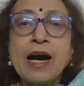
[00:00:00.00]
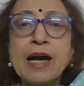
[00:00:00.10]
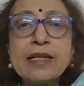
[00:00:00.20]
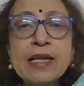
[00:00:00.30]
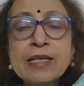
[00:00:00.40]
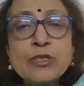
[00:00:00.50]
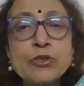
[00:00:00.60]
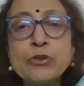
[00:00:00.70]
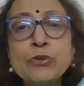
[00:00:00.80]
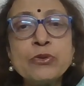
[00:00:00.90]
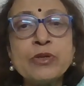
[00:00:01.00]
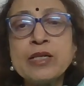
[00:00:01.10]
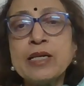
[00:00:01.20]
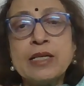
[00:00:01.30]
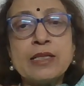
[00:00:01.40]
Unless you
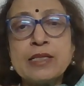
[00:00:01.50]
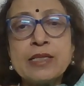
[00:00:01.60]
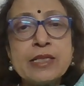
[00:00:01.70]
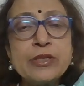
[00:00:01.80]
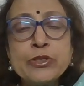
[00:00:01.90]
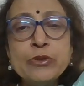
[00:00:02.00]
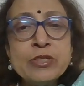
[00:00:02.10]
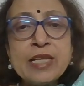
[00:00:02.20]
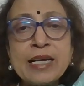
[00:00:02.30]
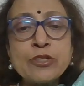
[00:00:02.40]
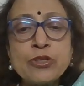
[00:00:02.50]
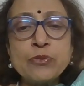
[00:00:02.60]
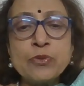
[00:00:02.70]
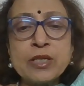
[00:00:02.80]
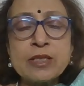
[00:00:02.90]
use
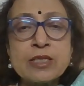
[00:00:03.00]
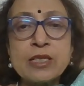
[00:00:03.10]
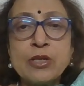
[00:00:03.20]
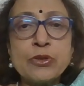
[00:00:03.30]
action words,